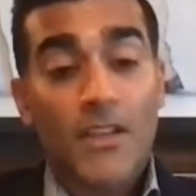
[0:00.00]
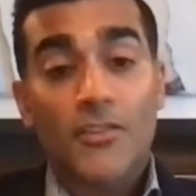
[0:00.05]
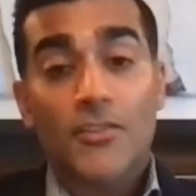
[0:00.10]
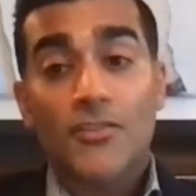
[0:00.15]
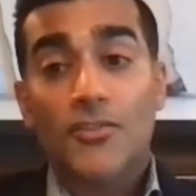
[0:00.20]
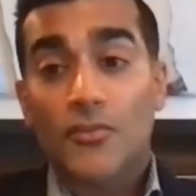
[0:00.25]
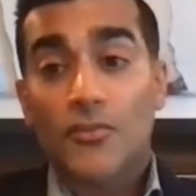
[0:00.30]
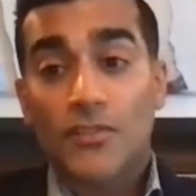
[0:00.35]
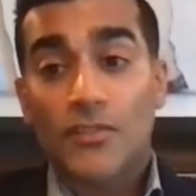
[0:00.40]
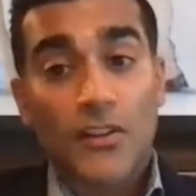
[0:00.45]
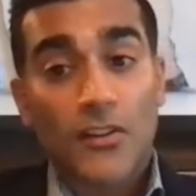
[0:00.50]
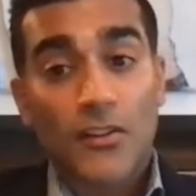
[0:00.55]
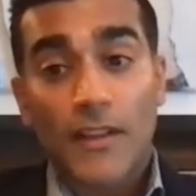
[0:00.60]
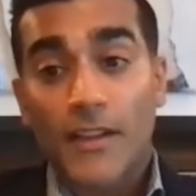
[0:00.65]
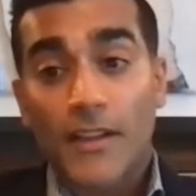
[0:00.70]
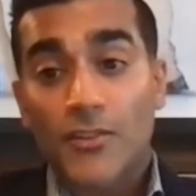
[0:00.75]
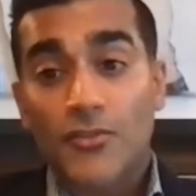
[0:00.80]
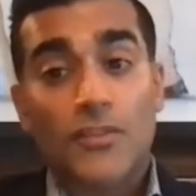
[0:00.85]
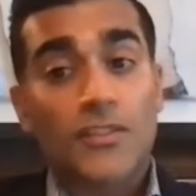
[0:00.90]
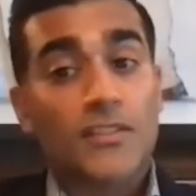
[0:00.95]
shows little
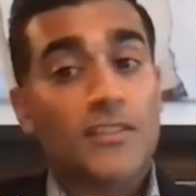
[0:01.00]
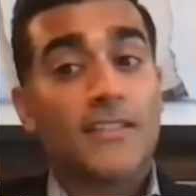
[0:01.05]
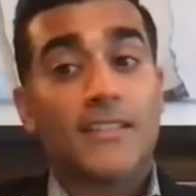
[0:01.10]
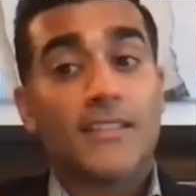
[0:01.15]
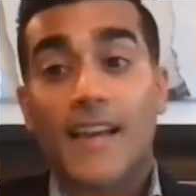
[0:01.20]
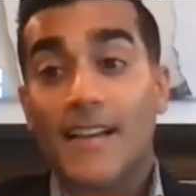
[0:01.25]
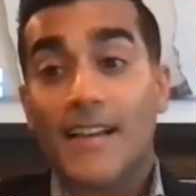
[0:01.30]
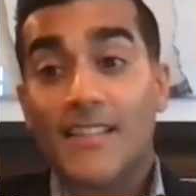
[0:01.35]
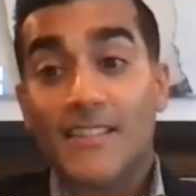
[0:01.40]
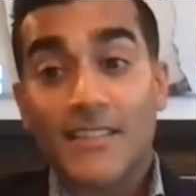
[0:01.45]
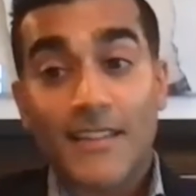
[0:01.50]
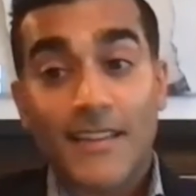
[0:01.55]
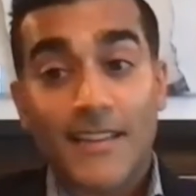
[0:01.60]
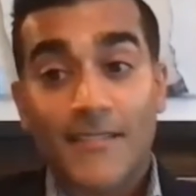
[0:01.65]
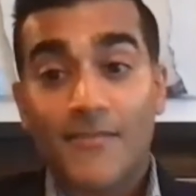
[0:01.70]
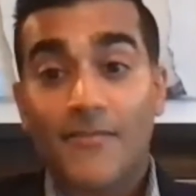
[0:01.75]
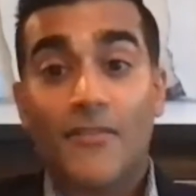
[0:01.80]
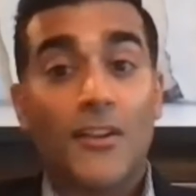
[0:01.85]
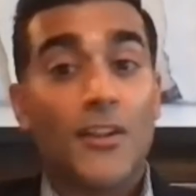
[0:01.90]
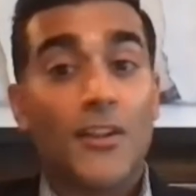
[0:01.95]
interest in texting,
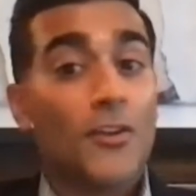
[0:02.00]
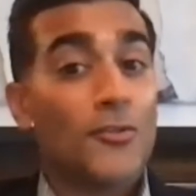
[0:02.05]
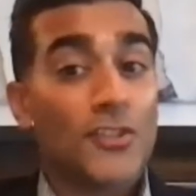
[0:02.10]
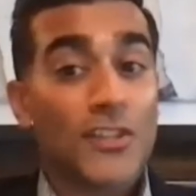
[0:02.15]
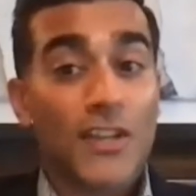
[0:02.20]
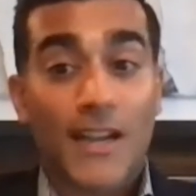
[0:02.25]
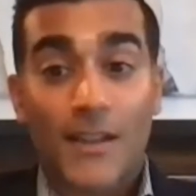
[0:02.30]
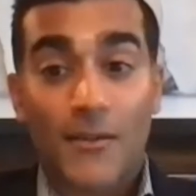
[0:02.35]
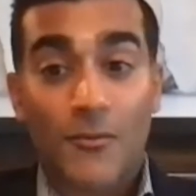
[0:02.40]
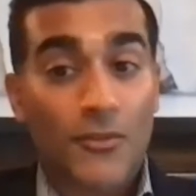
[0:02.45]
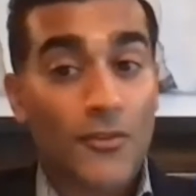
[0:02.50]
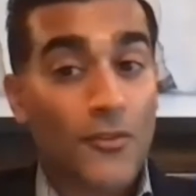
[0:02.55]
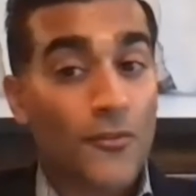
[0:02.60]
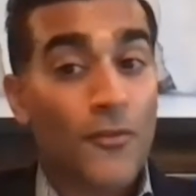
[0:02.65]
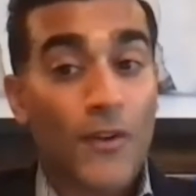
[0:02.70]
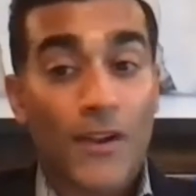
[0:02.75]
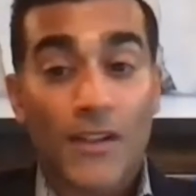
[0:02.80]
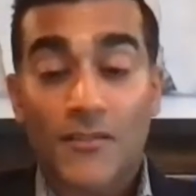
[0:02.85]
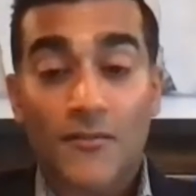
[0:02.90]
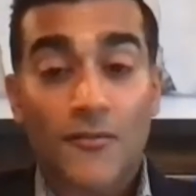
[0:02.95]
video chatting with their
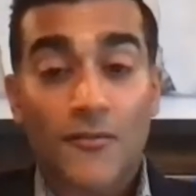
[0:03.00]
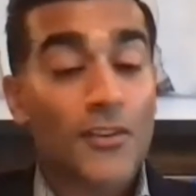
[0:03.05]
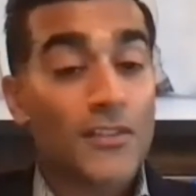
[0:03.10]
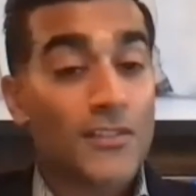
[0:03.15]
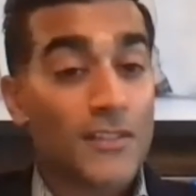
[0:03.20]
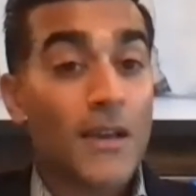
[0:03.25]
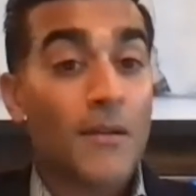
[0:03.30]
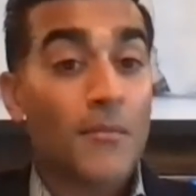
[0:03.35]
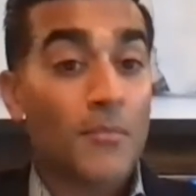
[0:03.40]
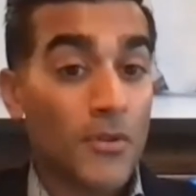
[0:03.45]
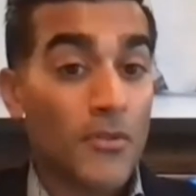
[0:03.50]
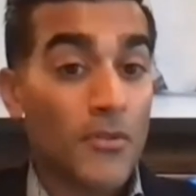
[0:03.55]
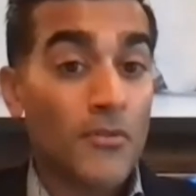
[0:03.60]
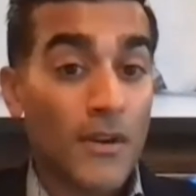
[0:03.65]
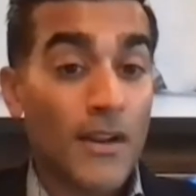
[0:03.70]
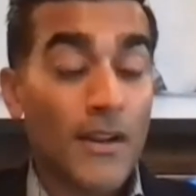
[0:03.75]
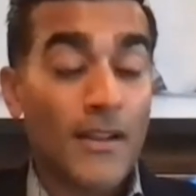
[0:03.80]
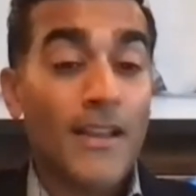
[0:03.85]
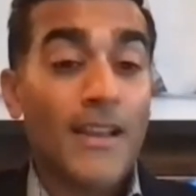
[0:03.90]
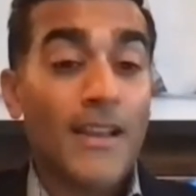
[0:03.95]
friends, for example,
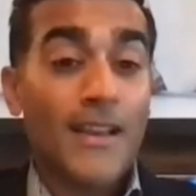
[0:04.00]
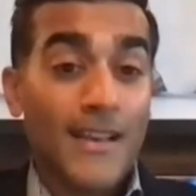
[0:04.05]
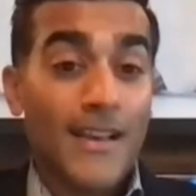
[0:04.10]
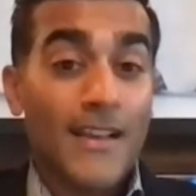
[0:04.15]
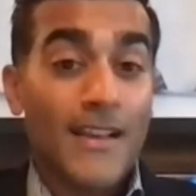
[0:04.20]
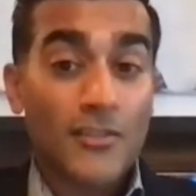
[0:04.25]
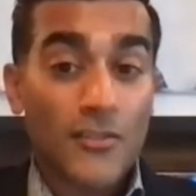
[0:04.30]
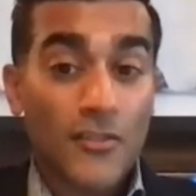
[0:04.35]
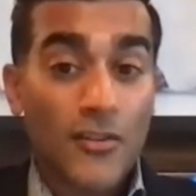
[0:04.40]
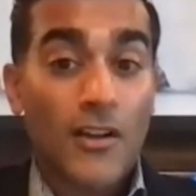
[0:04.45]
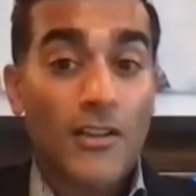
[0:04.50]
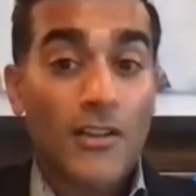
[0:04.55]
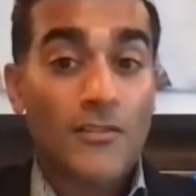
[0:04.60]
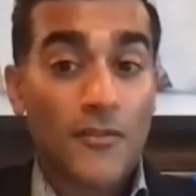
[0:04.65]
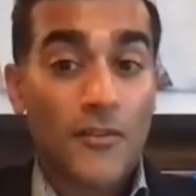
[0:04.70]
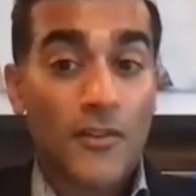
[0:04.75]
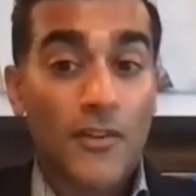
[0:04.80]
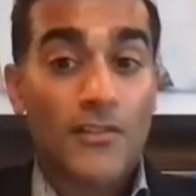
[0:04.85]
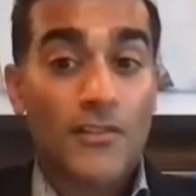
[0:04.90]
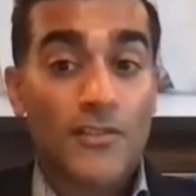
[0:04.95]
right? That's a cause
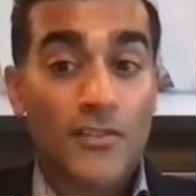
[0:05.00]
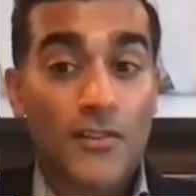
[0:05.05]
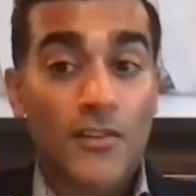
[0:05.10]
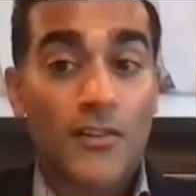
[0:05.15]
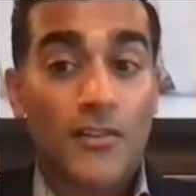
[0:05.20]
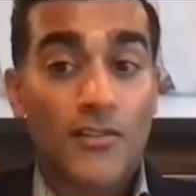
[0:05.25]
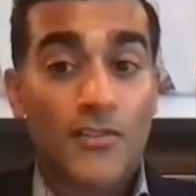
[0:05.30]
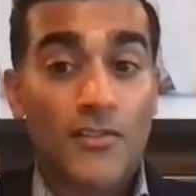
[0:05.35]
for concern.